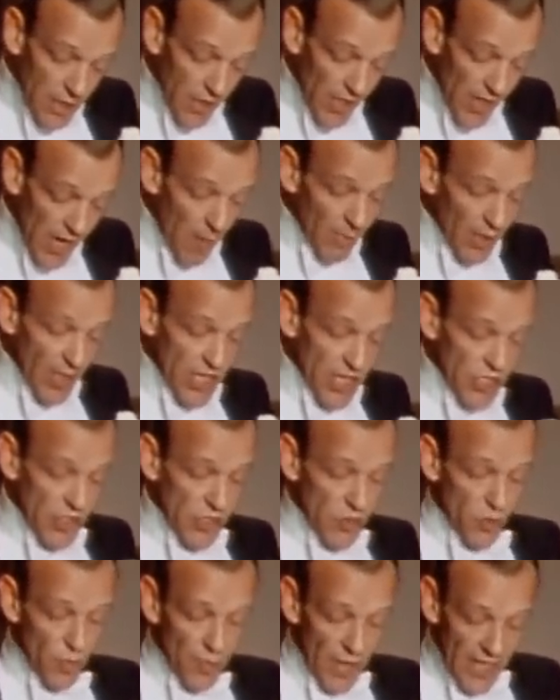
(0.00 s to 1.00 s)
The
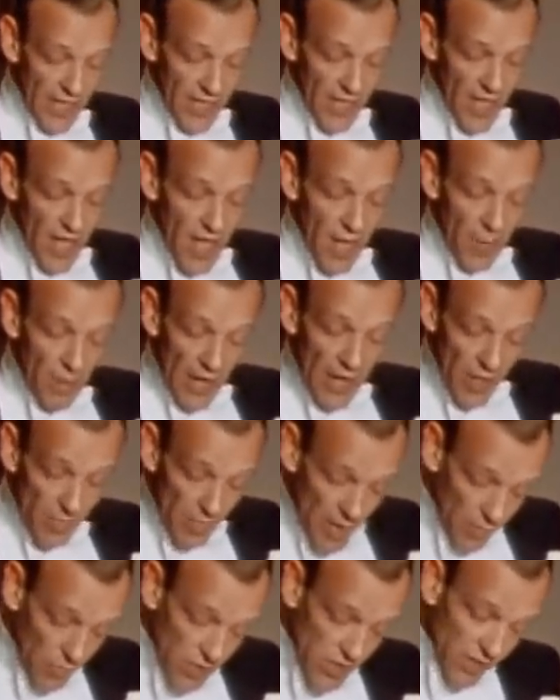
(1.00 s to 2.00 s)
nominations were made by the
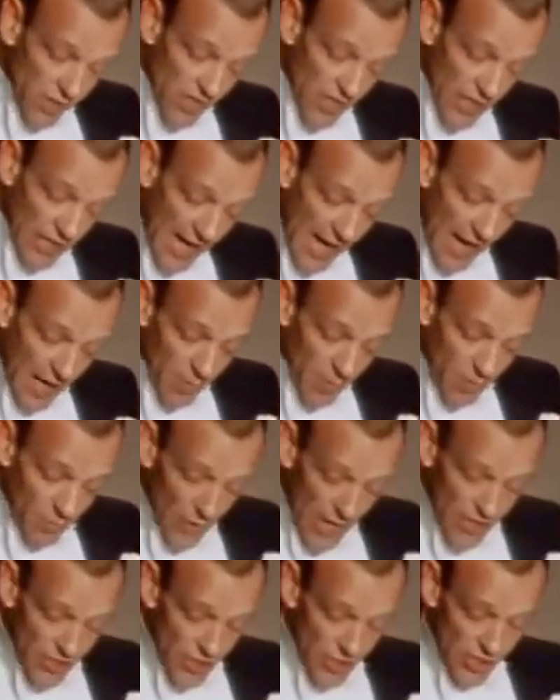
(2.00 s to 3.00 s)
members of the Academy
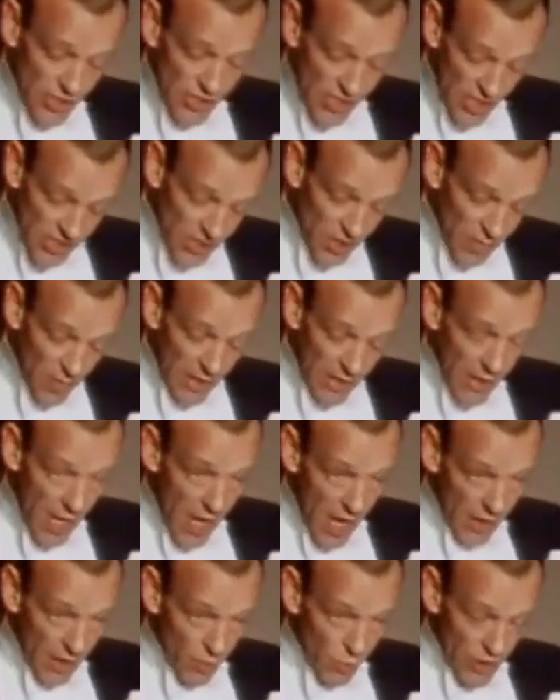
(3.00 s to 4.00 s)
branches assisted by the
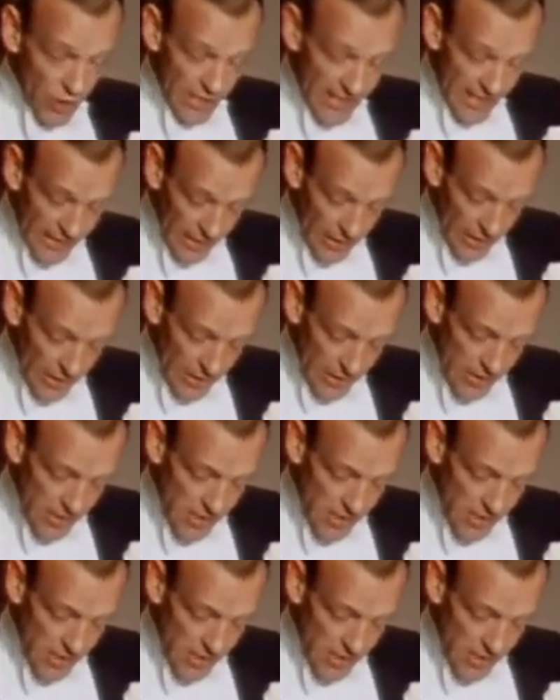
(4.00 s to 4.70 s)
Hollywood Guilds.